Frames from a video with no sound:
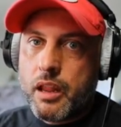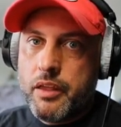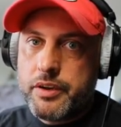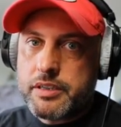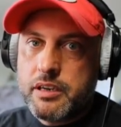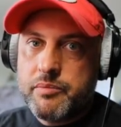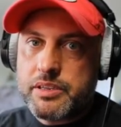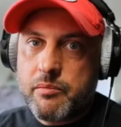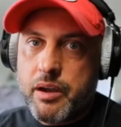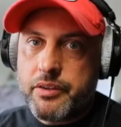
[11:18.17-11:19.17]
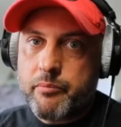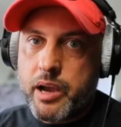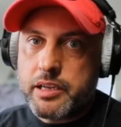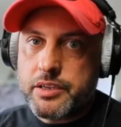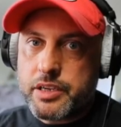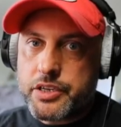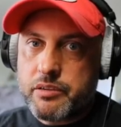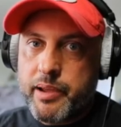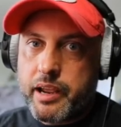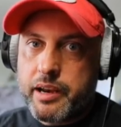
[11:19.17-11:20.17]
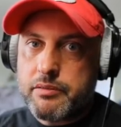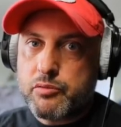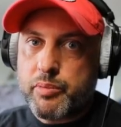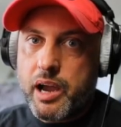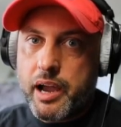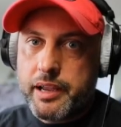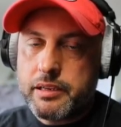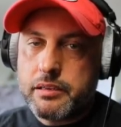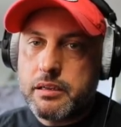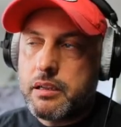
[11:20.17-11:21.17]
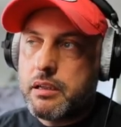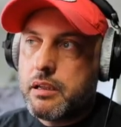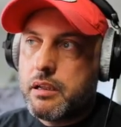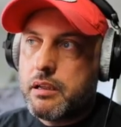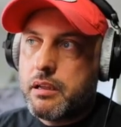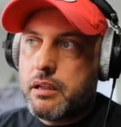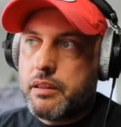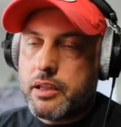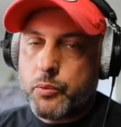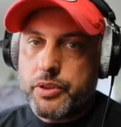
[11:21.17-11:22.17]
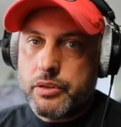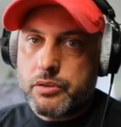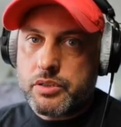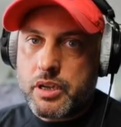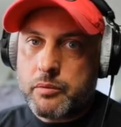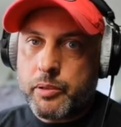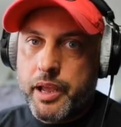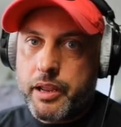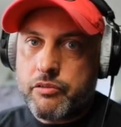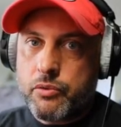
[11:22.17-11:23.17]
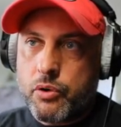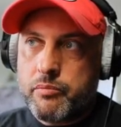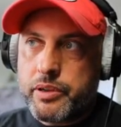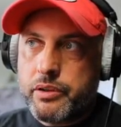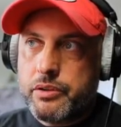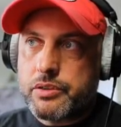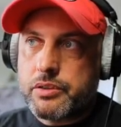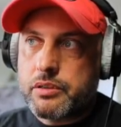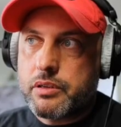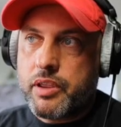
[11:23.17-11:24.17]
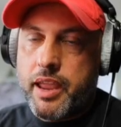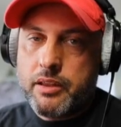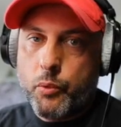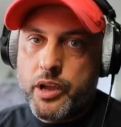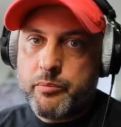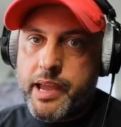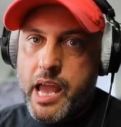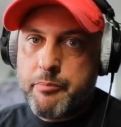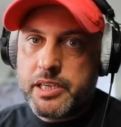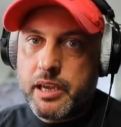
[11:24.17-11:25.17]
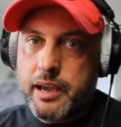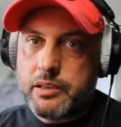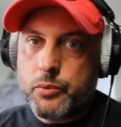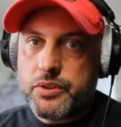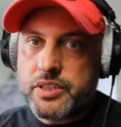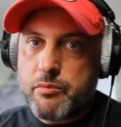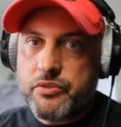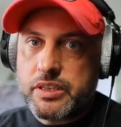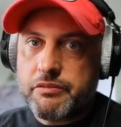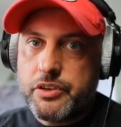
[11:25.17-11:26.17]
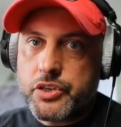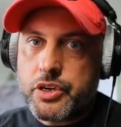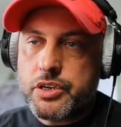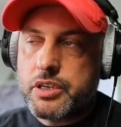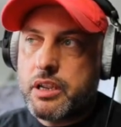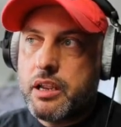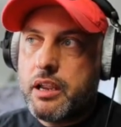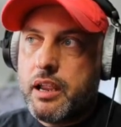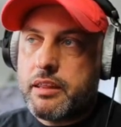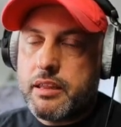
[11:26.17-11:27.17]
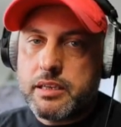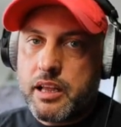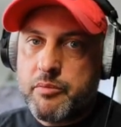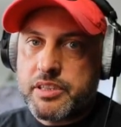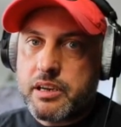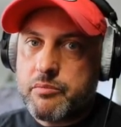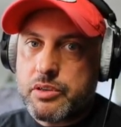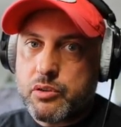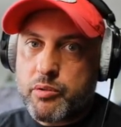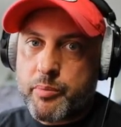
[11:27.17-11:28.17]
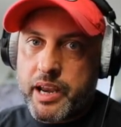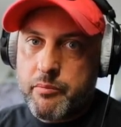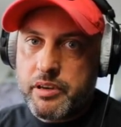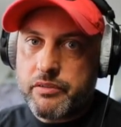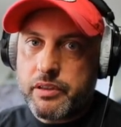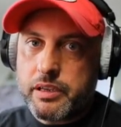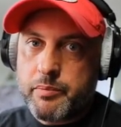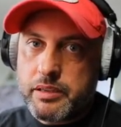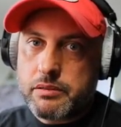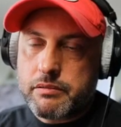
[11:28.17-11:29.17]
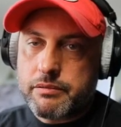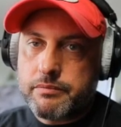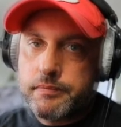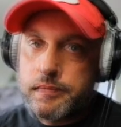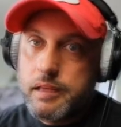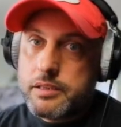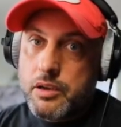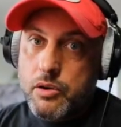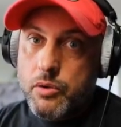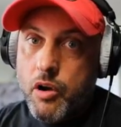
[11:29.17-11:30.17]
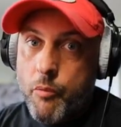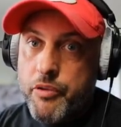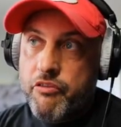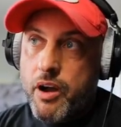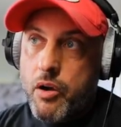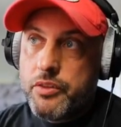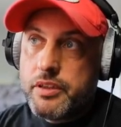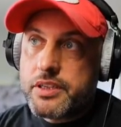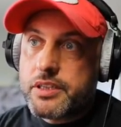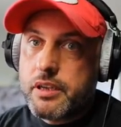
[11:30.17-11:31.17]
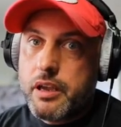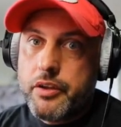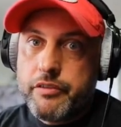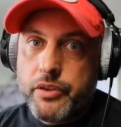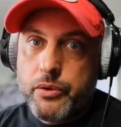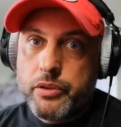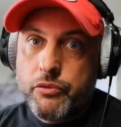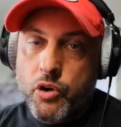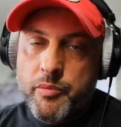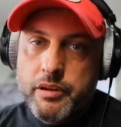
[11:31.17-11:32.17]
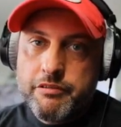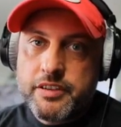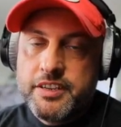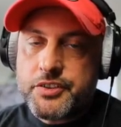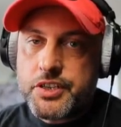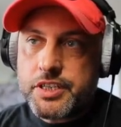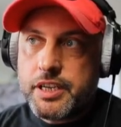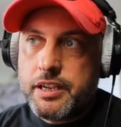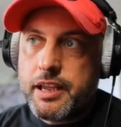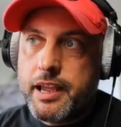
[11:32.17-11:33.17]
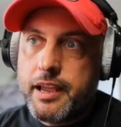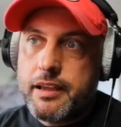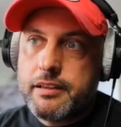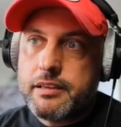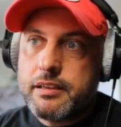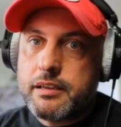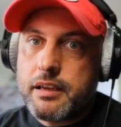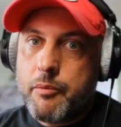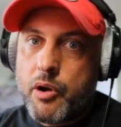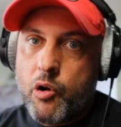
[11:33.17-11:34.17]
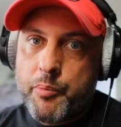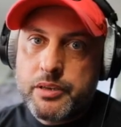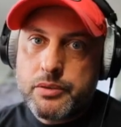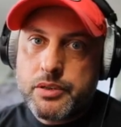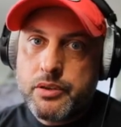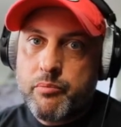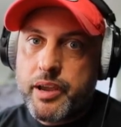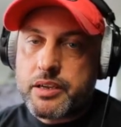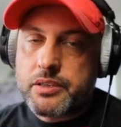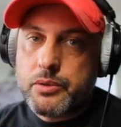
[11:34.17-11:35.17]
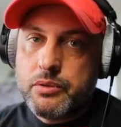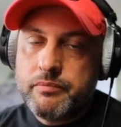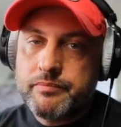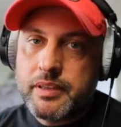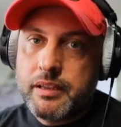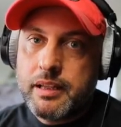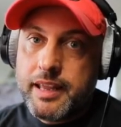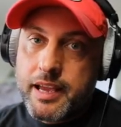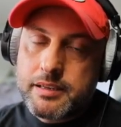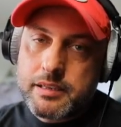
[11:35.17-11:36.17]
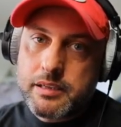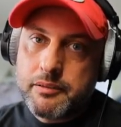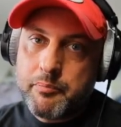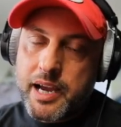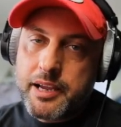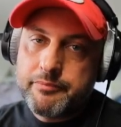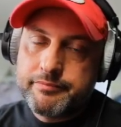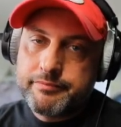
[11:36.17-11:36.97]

And there's going to be some other monetization mechanism behind it that we need to start planning for, because you can't whet my appetite with some of these features and then tell me it's going to be super prohibitively expensive. So hope you found this review informative and interesting, and I'm hoping to see you back soon. Thanks, bye.